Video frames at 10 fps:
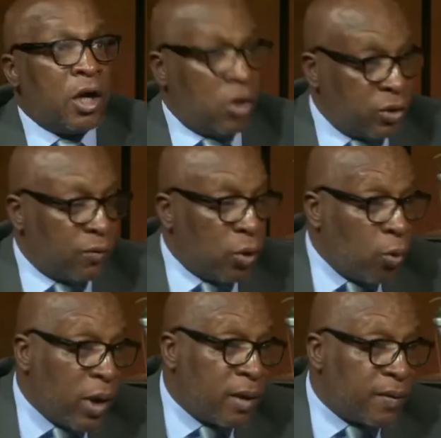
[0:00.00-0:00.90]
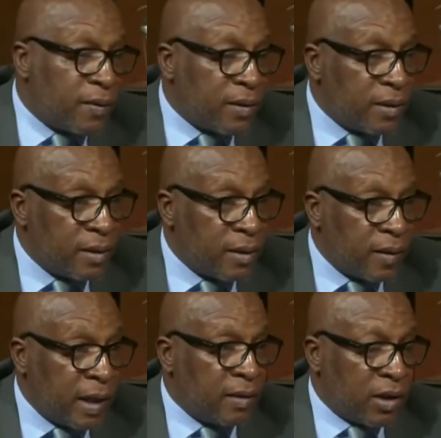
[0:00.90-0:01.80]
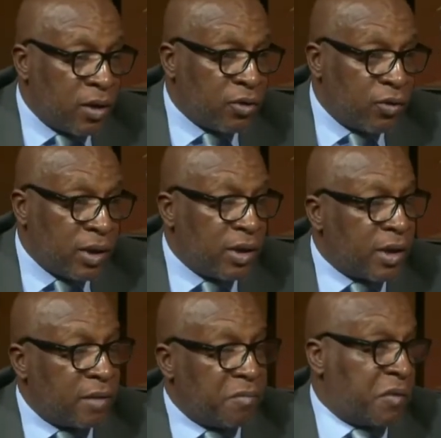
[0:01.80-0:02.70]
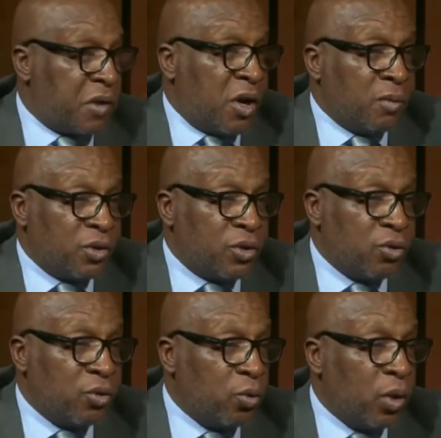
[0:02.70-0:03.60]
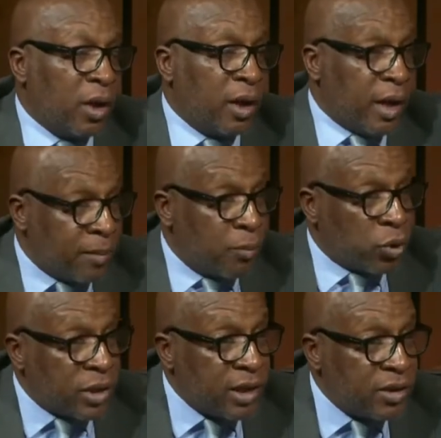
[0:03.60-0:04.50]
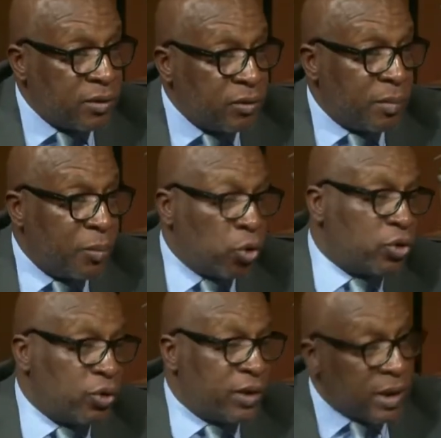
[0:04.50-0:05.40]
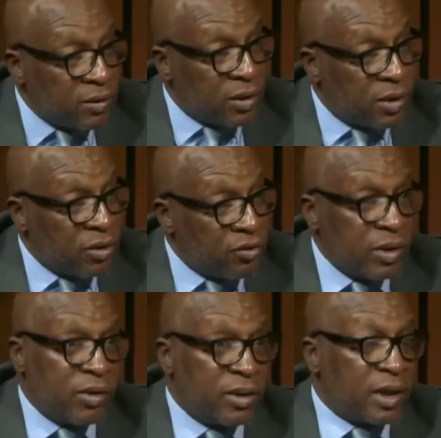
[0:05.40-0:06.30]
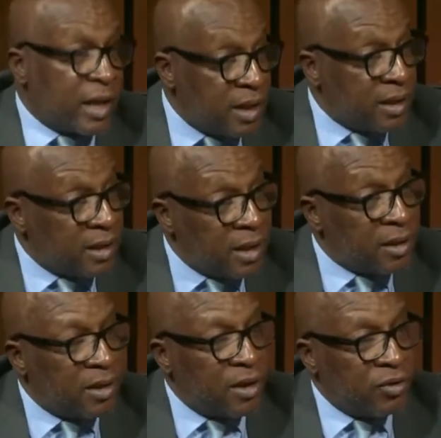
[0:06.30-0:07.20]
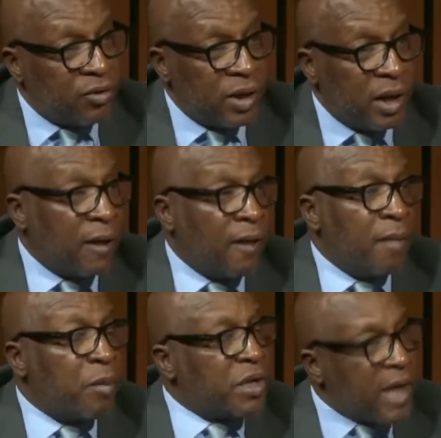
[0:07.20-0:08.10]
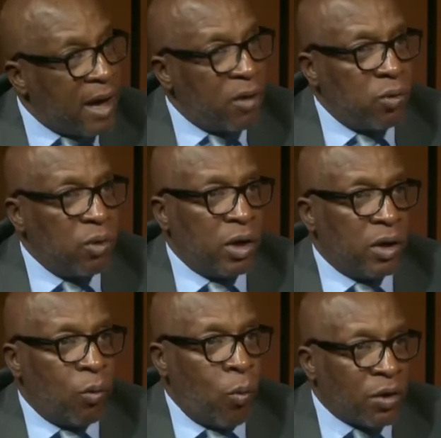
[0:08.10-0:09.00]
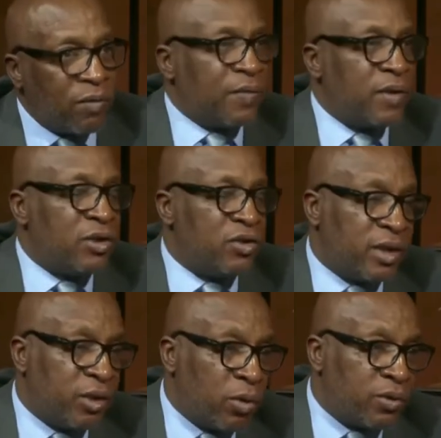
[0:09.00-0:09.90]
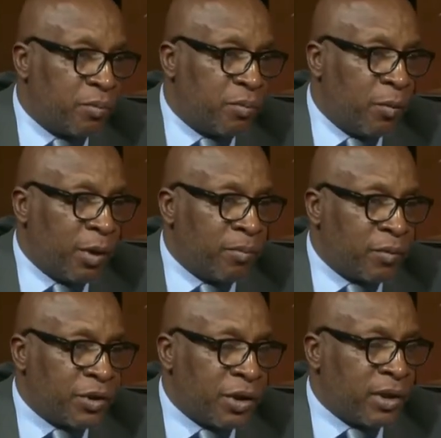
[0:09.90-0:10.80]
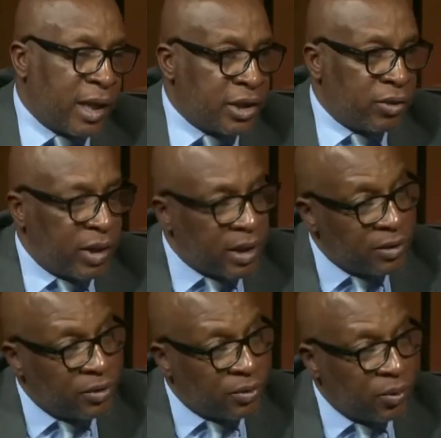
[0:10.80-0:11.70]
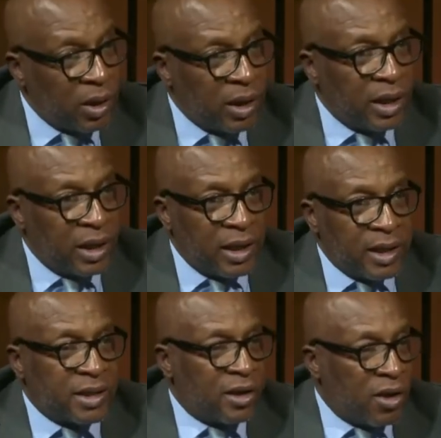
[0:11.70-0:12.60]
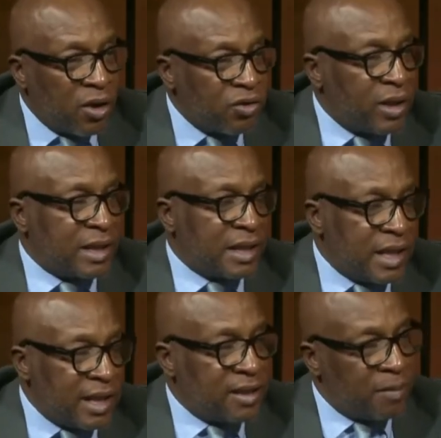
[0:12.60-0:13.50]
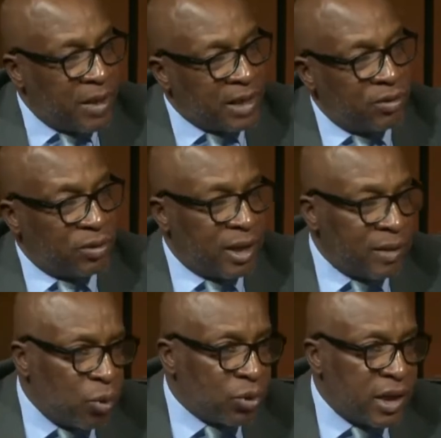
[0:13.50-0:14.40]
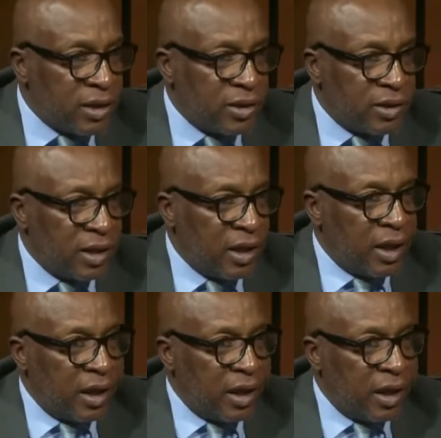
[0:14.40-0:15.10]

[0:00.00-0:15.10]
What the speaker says: lot of your wealth in the country comes through importation. You import goods into the country, goods that are needed in the country. But now, one of the things you say you want to turn Nigeria into is a country that is less dependent on importation